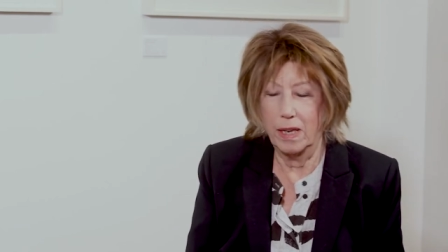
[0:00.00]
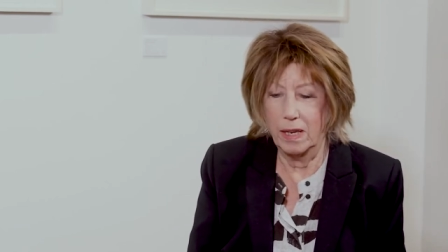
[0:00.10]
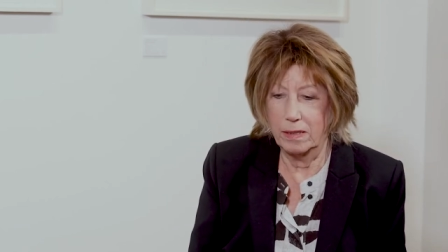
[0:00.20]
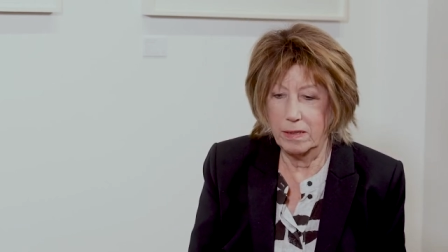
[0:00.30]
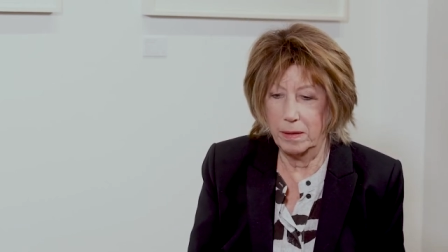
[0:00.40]

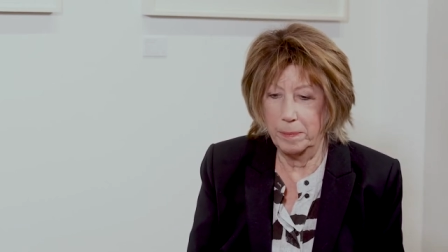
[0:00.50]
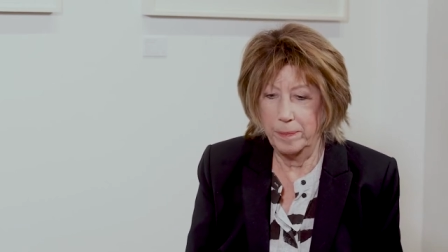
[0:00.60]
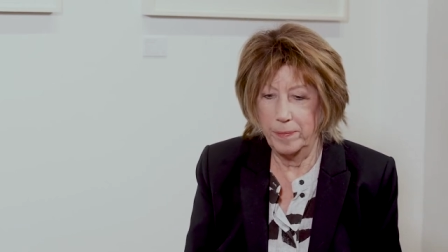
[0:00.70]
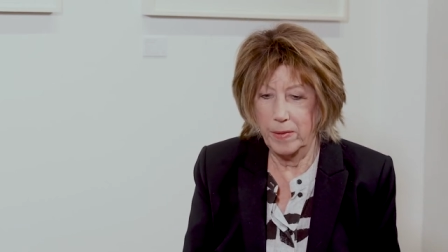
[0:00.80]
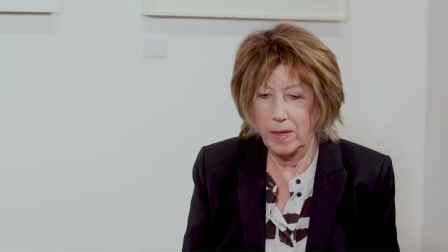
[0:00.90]
And
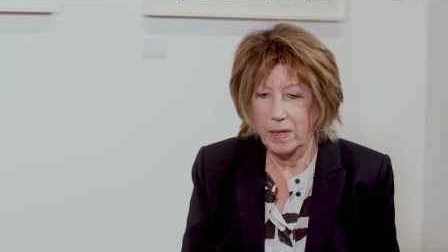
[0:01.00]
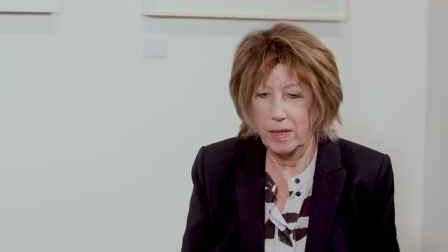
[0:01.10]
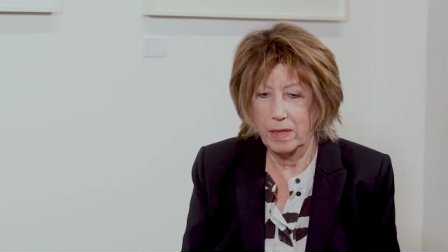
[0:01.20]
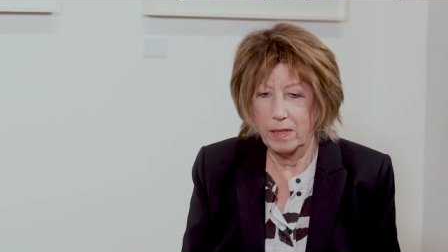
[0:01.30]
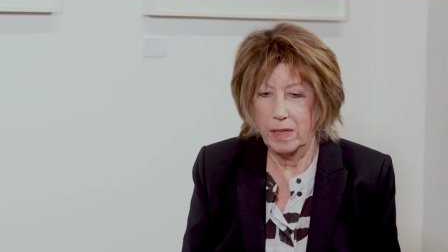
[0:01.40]

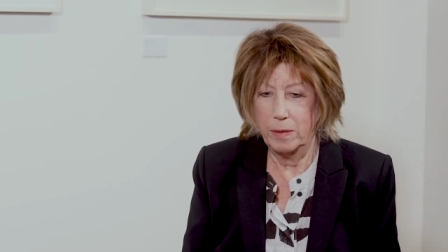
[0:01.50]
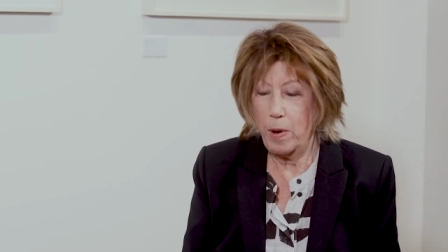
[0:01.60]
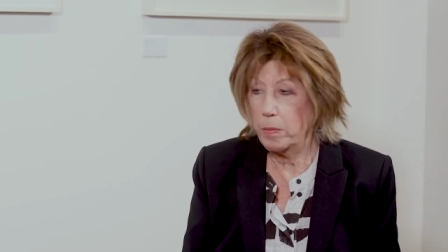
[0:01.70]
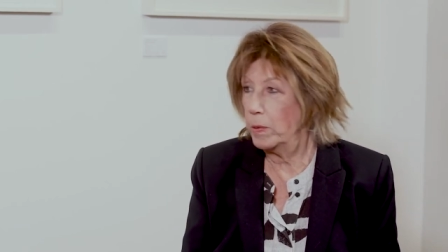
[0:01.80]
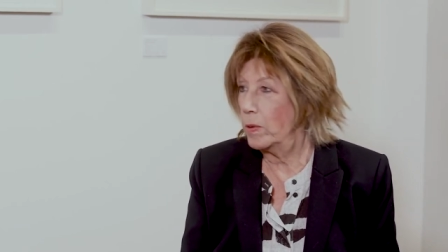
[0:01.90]

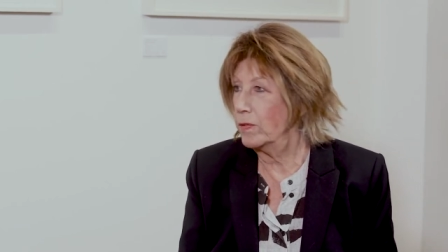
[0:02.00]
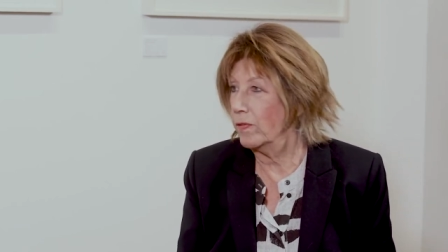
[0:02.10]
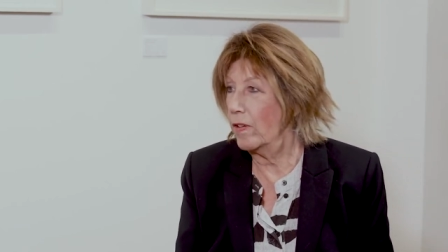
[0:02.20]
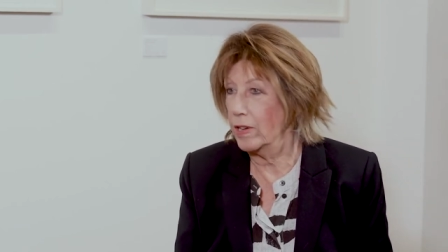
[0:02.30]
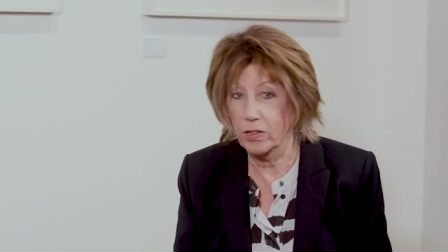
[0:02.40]
probably
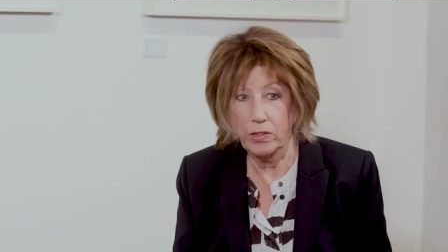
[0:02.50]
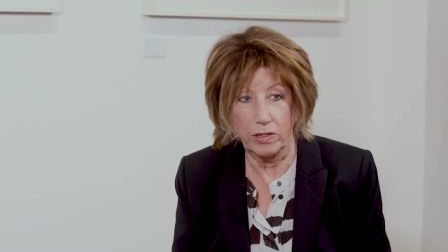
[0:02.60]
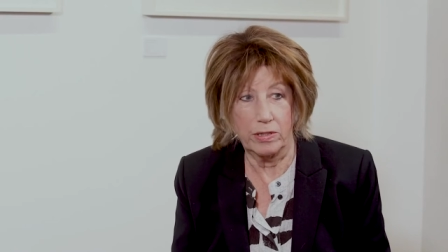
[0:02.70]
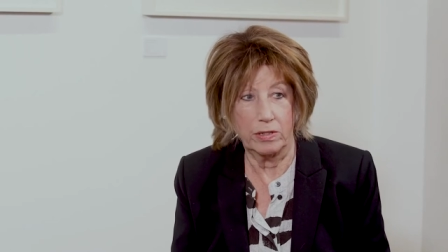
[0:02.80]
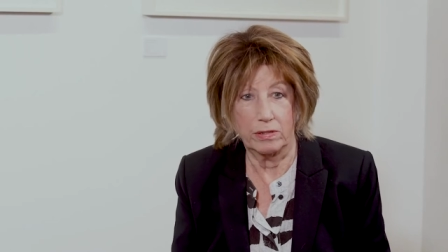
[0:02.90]
wasn't very
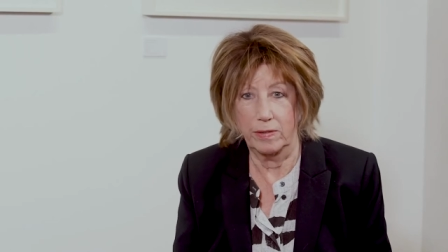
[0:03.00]
good,